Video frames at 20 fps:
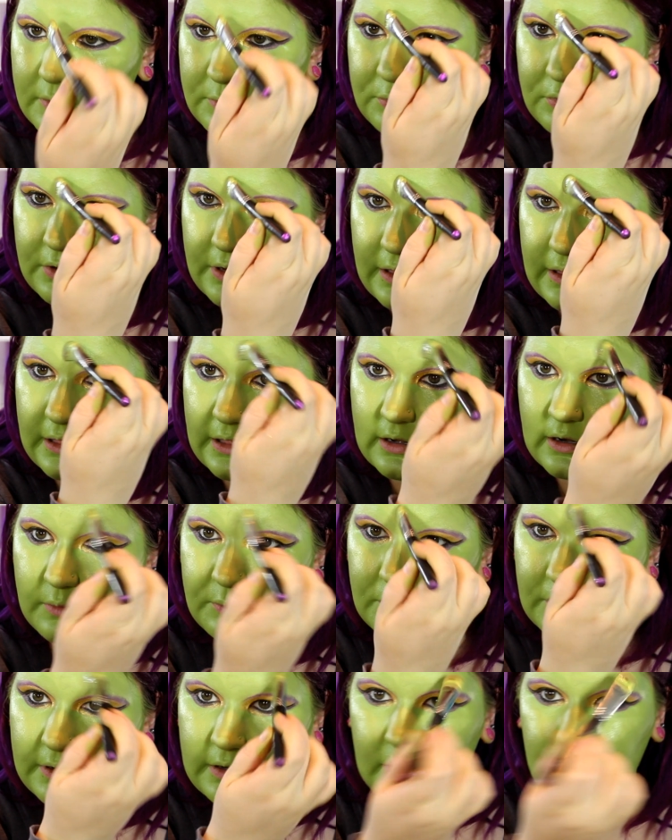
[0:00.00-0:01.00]
then bringing it
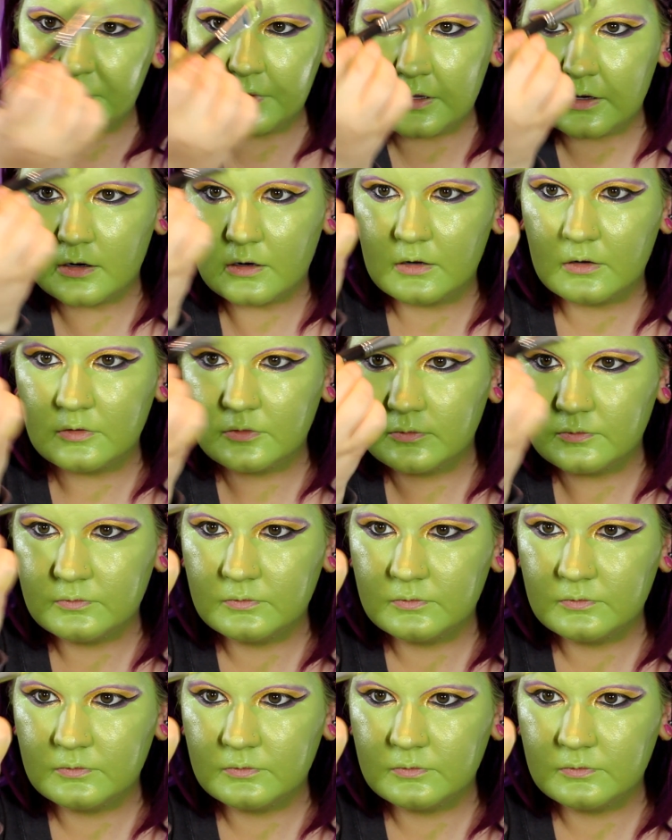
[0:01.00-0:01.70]
up right up here.